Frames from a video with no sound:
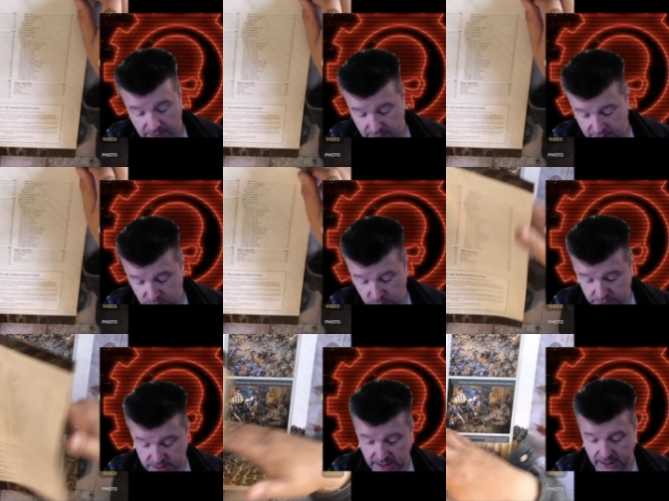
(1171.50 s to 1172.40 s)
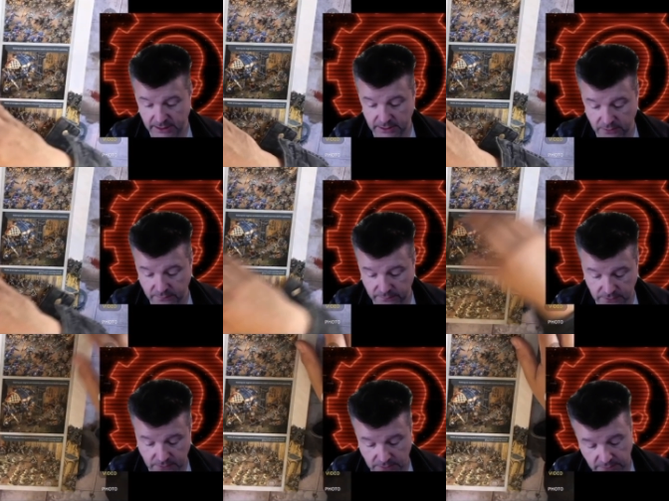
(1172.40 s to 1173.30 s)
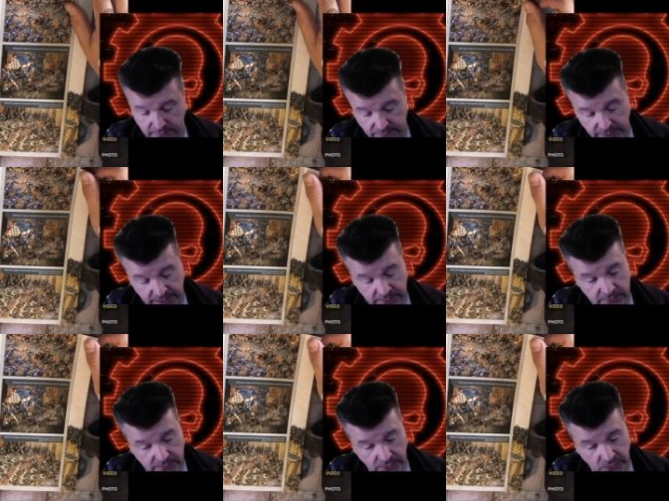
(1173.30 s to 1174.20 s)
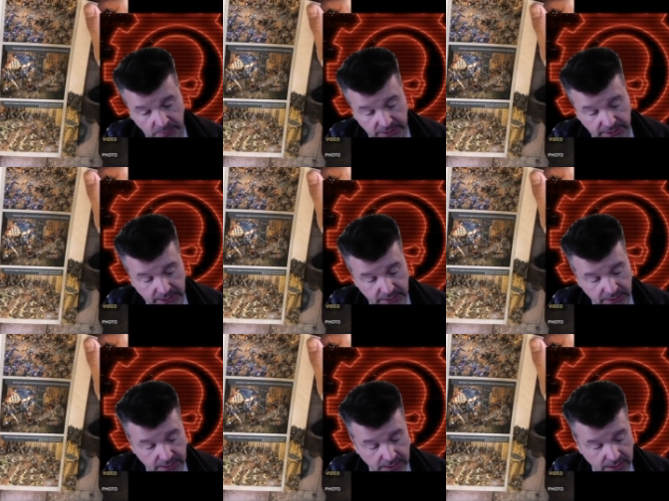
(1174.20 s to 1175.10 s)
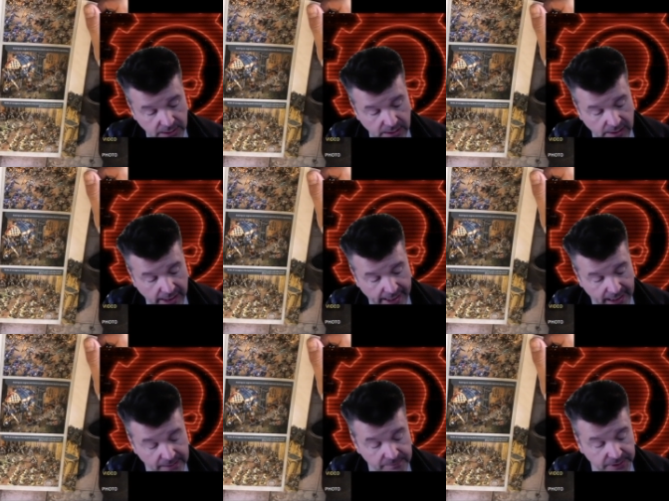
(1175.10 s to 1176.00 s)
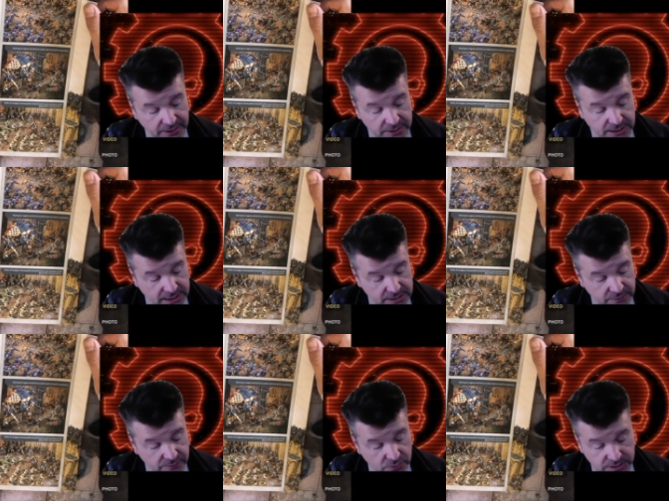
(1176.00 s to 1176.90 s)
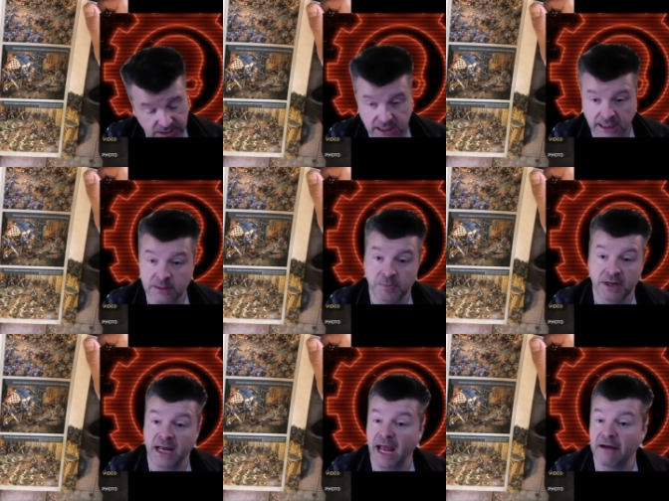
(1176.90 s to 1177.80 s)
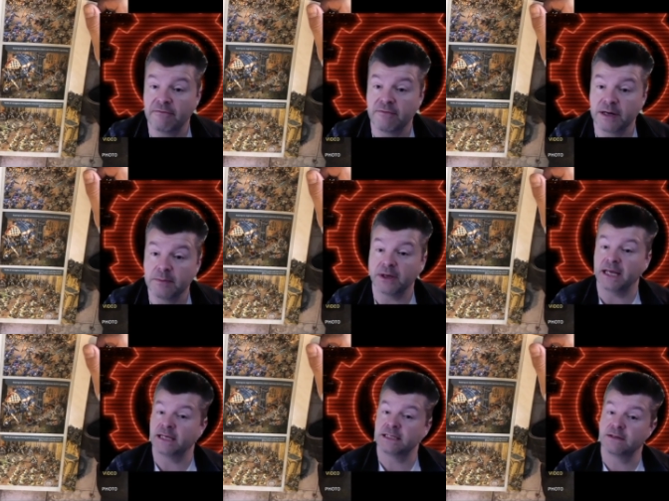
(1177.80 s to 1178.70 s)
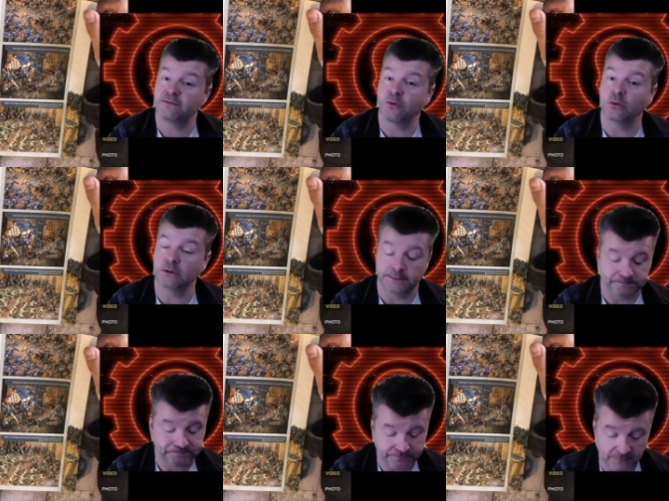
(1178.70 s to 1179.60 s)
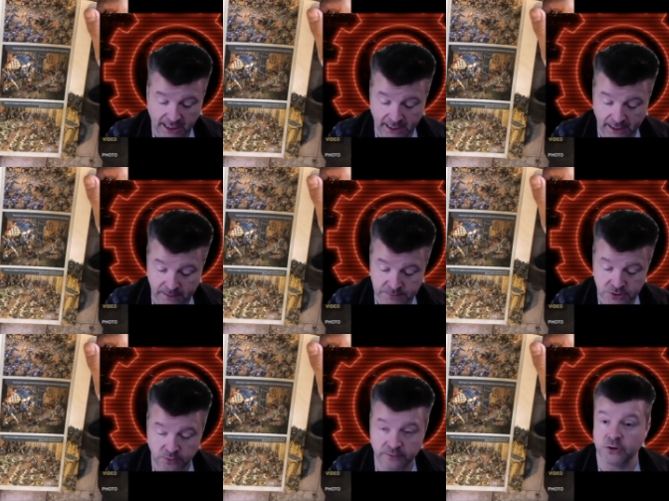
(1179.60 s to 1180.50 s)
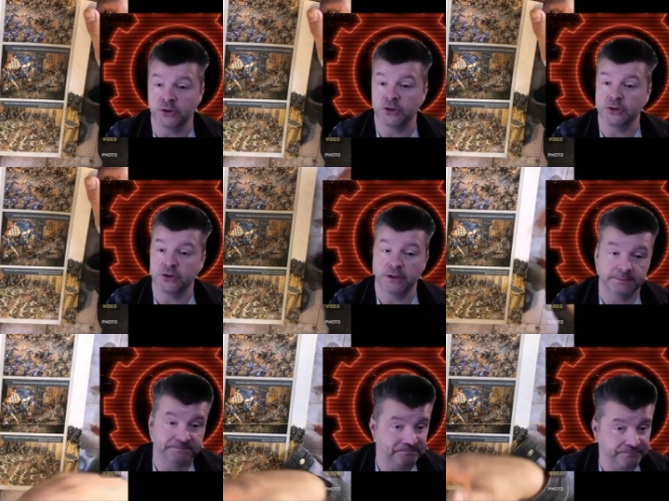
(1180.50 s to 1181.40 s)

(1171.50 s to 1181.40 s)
this would take an awful lot of reading normally. Um, because it is, of course, designed to bring everybody into the fold. Um, so if you're new to it,